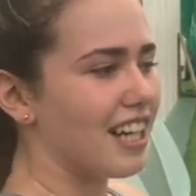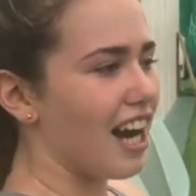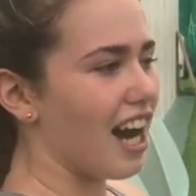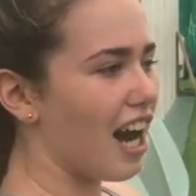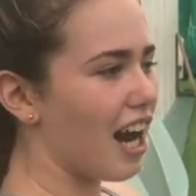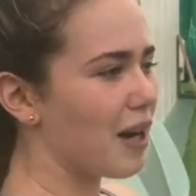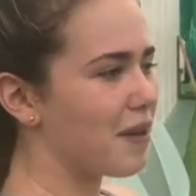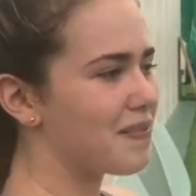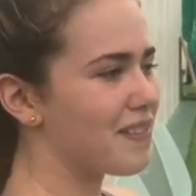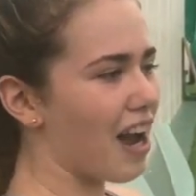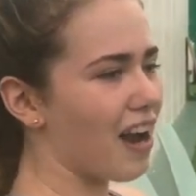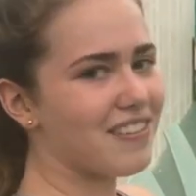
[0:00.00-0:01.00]

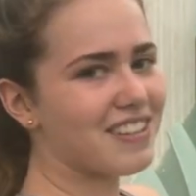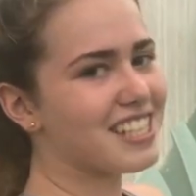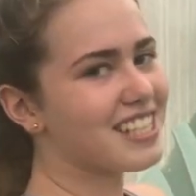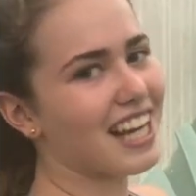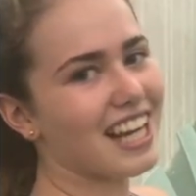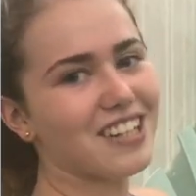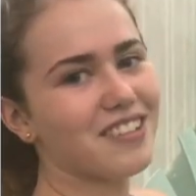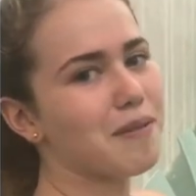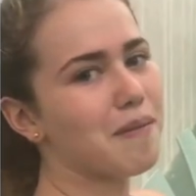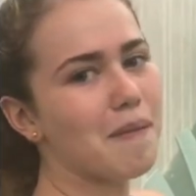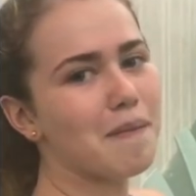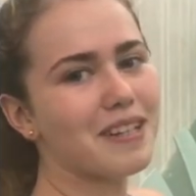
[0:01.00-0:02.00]
Um, ever since I can
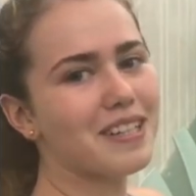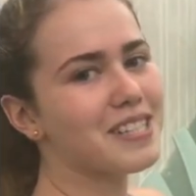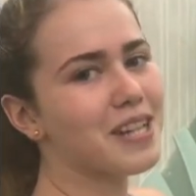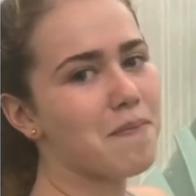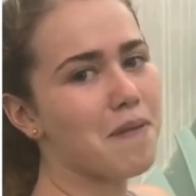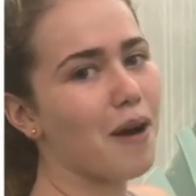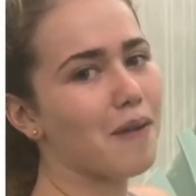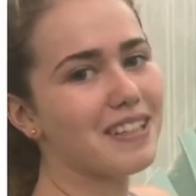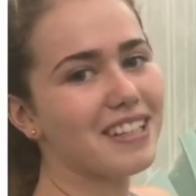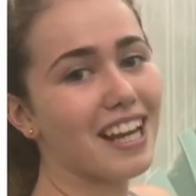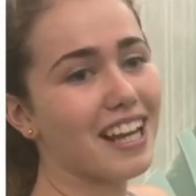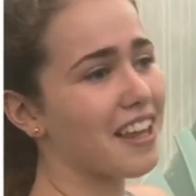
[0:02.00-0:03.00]
remember, so probably
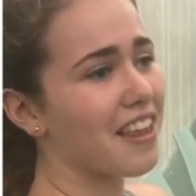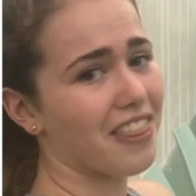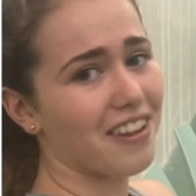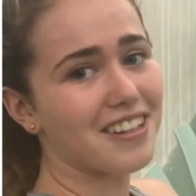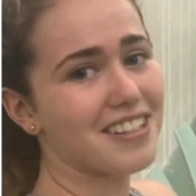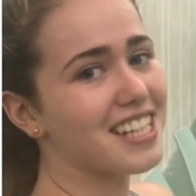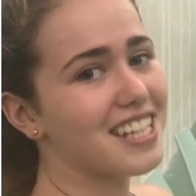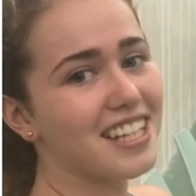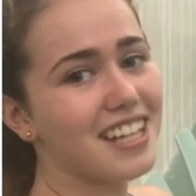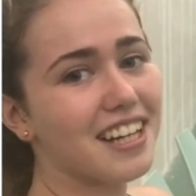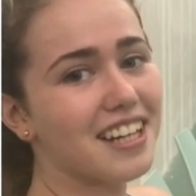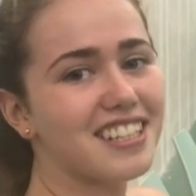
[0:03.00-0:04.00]
like 13
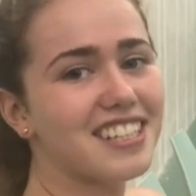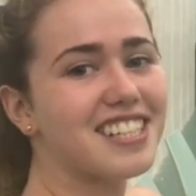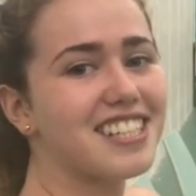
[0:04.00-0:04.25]
years.